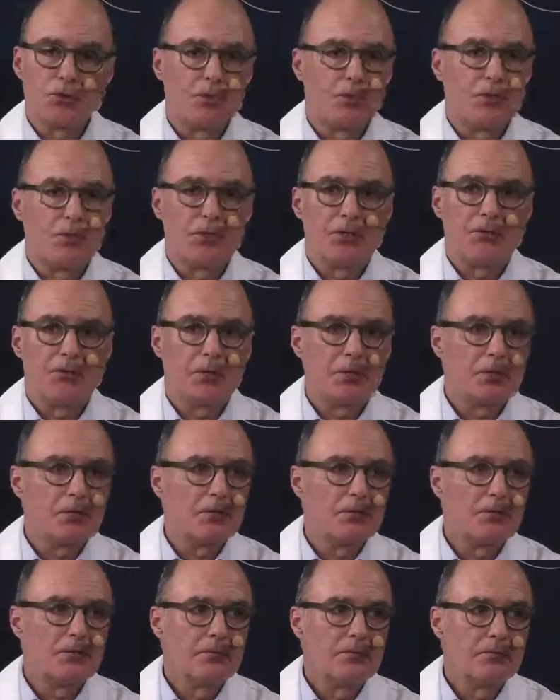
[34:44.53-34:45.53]
don't know where you
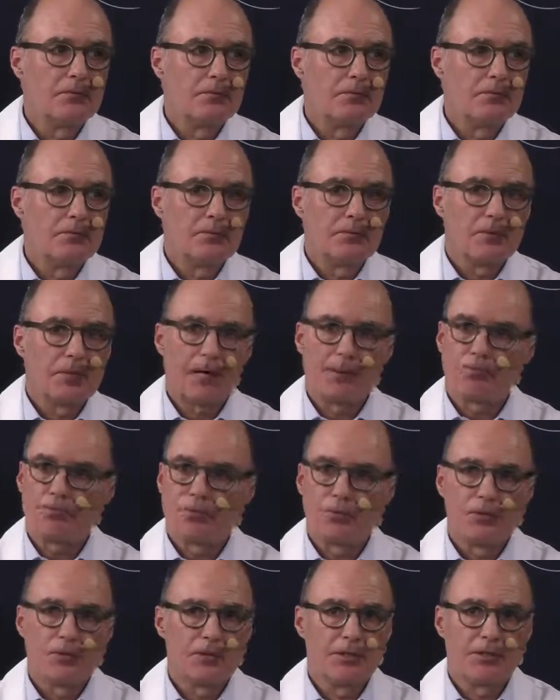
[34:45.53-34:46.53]
are.
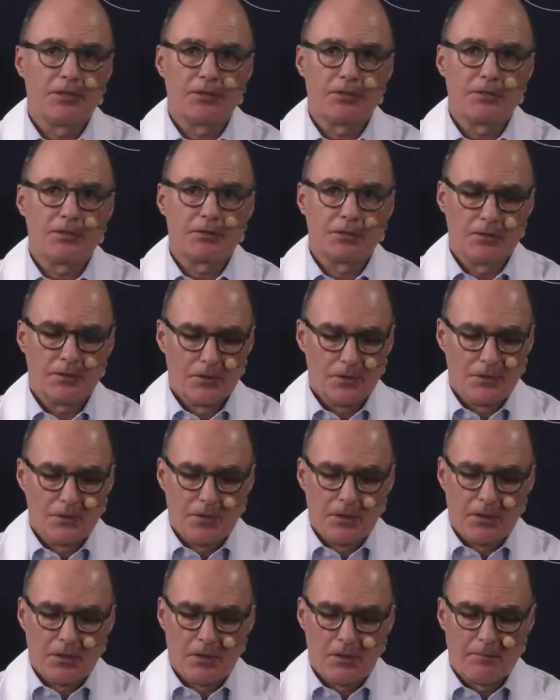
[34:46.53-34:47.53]
Absolutely not.
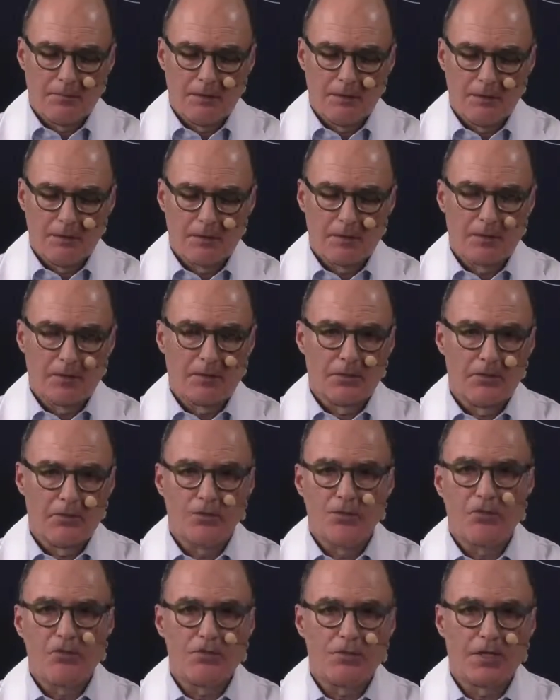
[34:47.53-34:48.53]

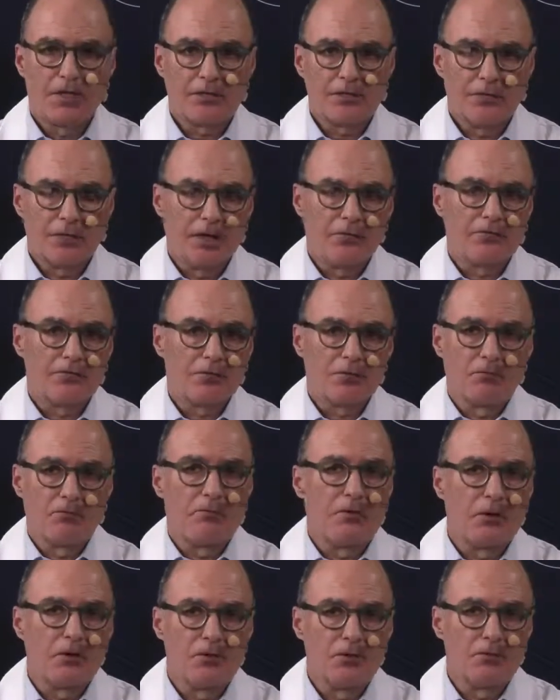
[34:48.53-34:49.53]
You inject, you have
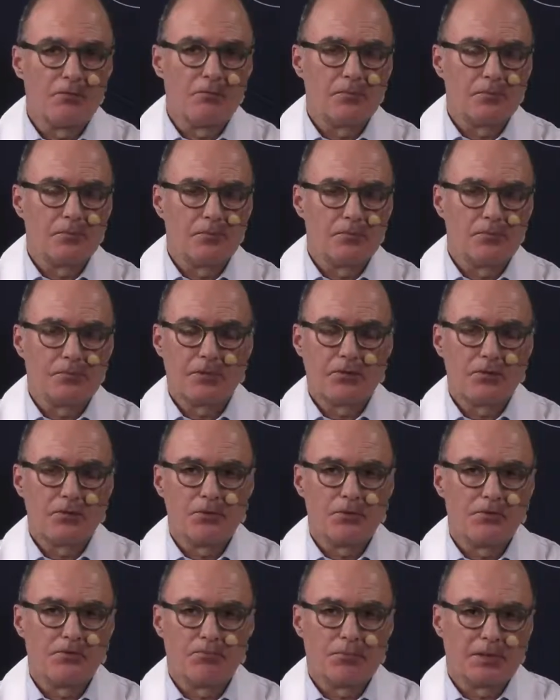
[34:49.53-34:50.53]
some volume, but
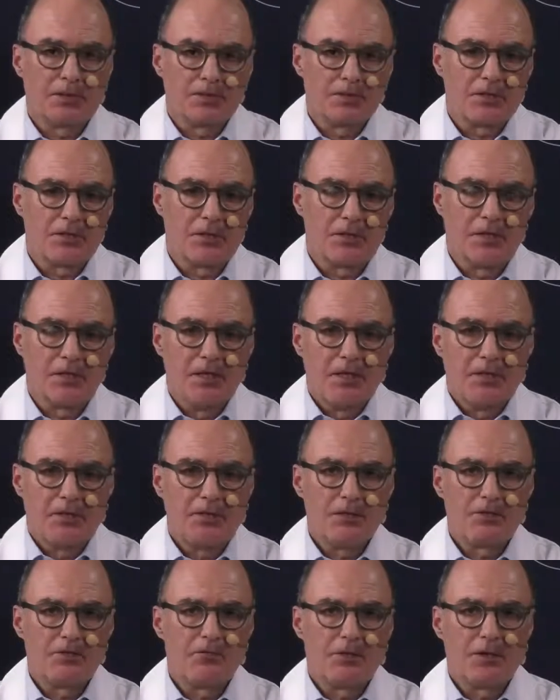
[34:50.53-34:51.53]

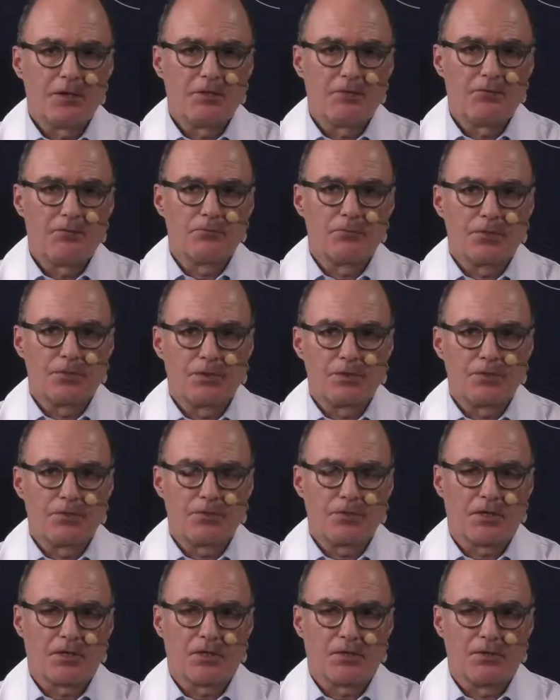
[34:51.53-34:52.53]
this volume
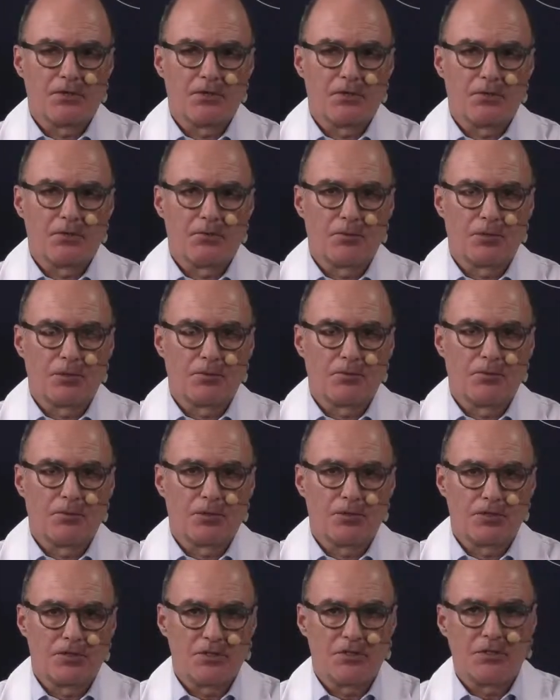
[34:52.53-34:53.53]
is,
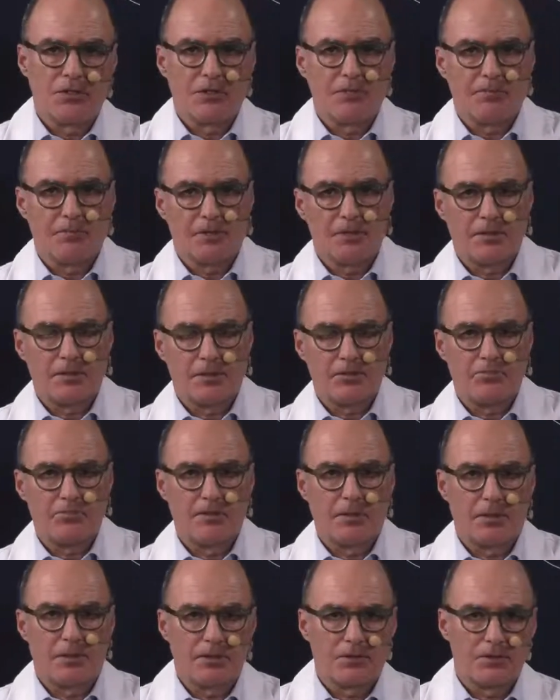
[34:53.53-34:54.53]
what is edema, is
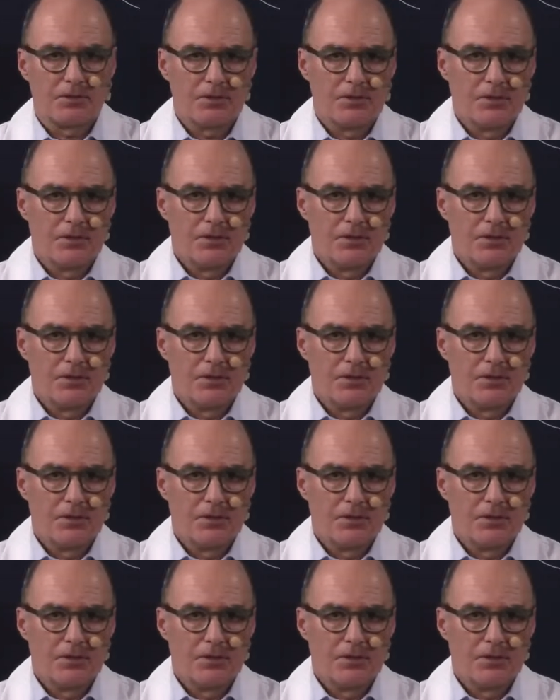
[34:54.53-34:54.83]
blood.